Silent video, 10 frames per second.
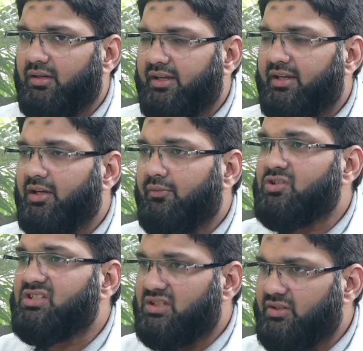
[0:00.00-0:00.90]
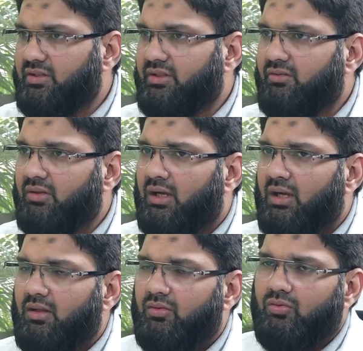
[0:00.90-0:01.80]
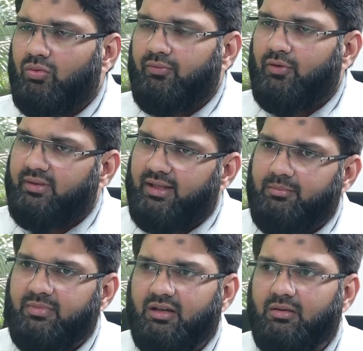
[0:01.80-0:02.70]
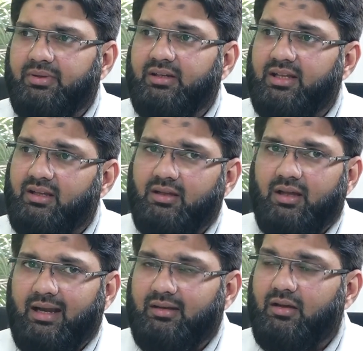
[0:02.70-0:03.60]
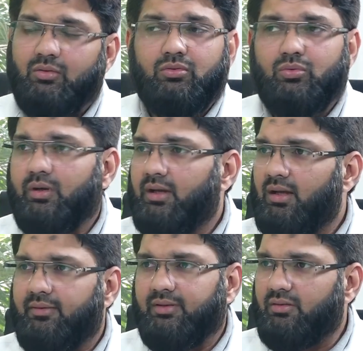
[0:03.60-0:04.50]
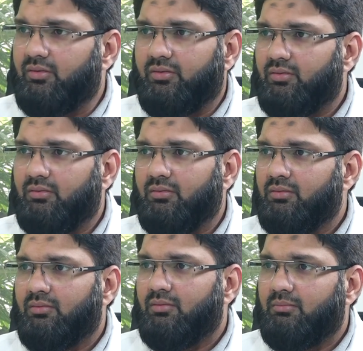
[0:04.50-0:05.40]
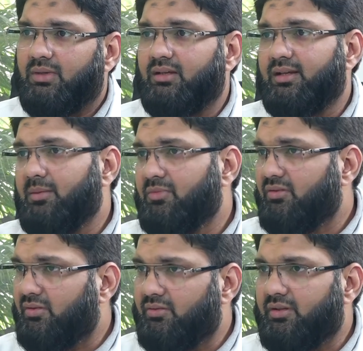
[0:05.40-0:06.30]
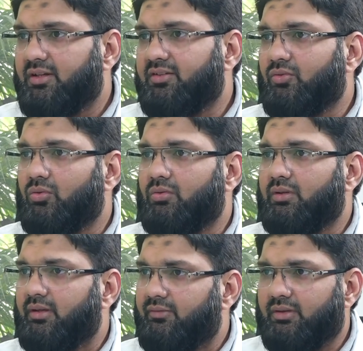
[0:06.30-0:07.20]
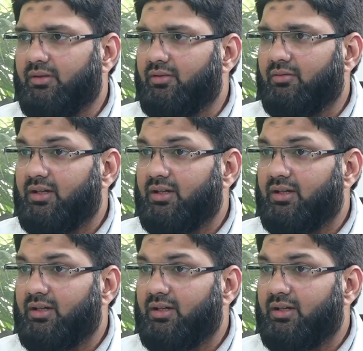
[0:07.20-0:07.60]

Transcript: indicated for surgeries, so for them it will be taking at around 2.5 years by the time the surgery gets over and everything else.